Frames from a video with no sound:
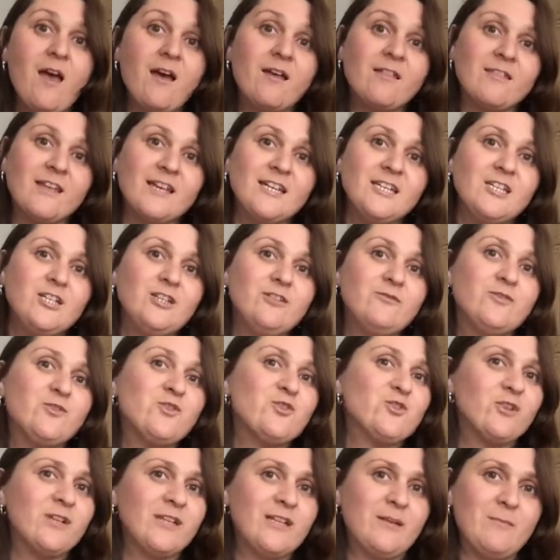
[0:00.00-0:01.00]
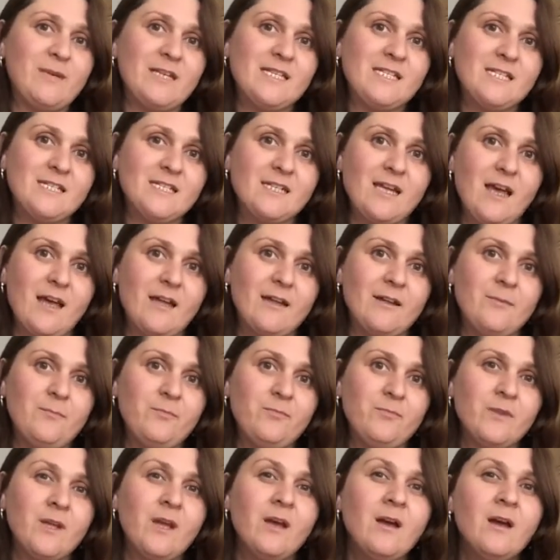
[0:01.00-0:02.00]
Thank you for joining me today.
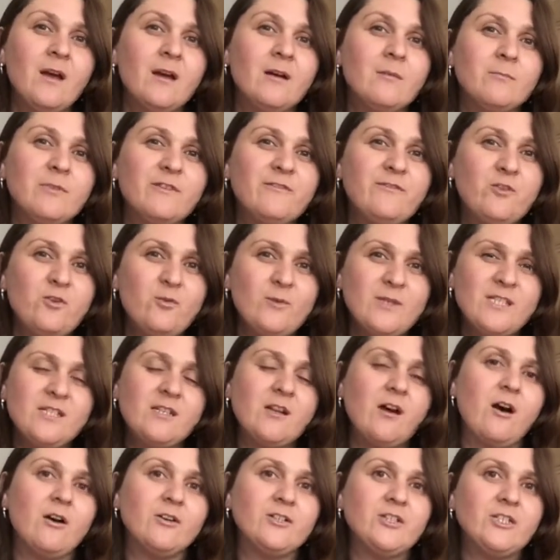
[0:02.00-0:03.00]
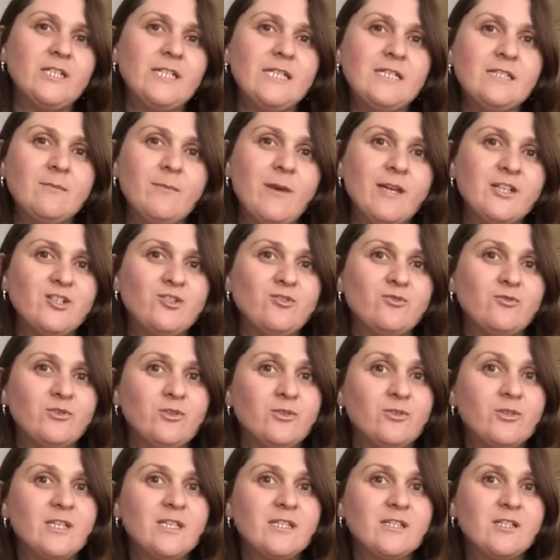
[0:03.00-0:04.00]
Before we start, you need to make sure your
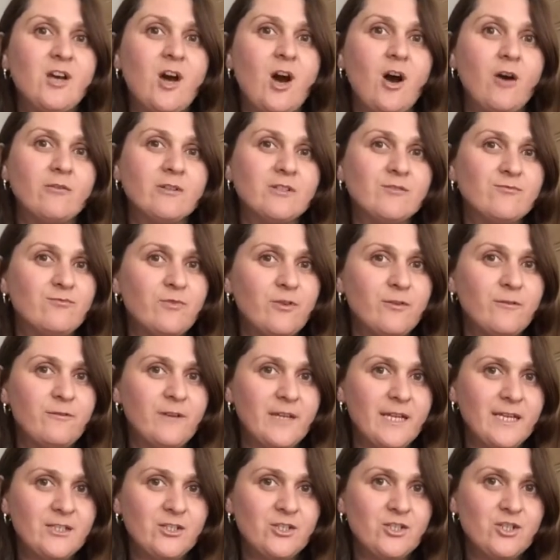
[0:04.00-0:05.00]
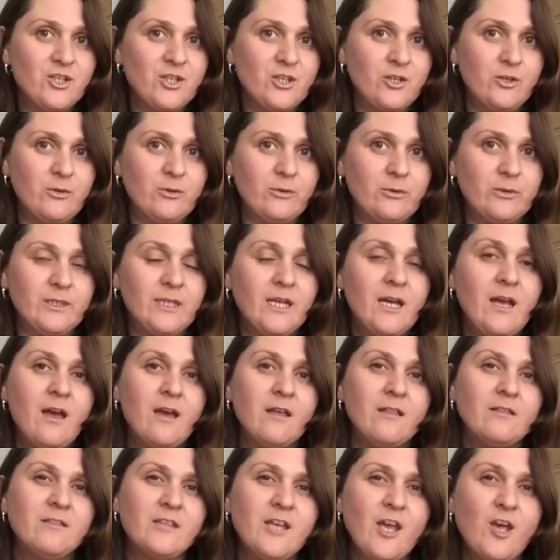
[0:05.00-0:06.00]
guitar is roughly in tune.
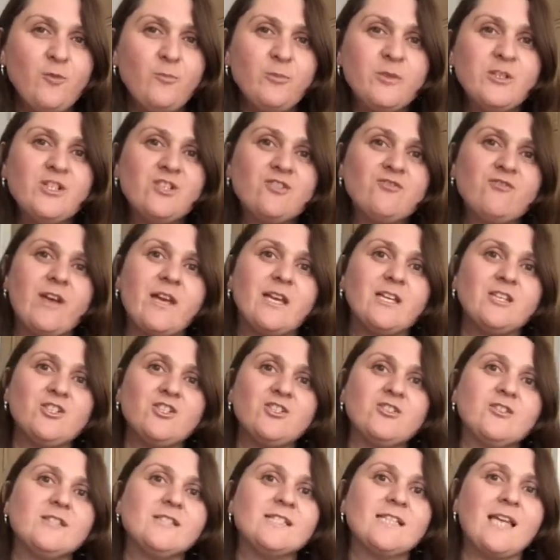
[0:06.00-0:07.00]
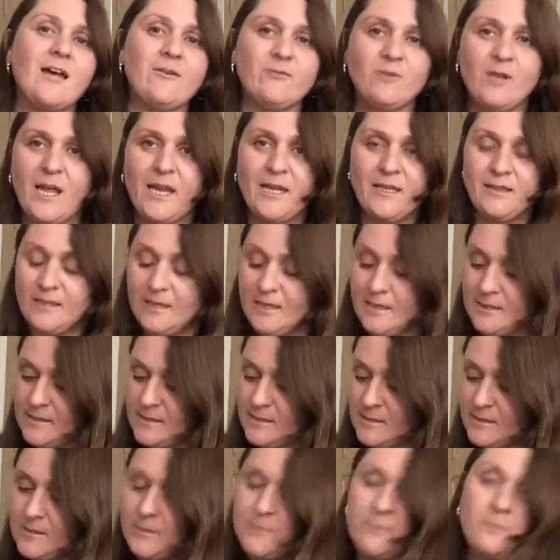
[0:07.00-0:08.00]
The open strings should sound like
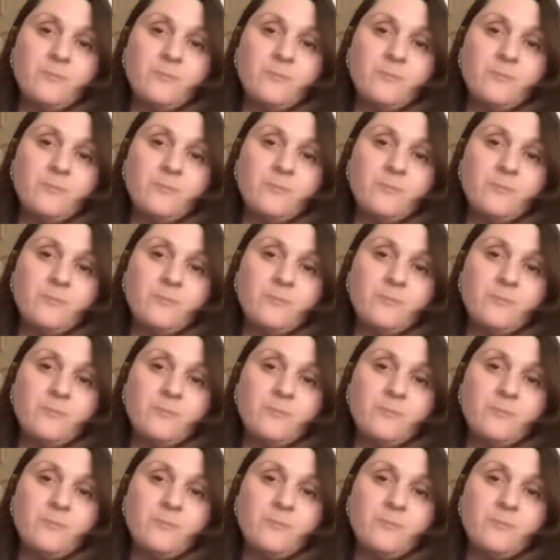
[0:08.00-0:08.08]
this.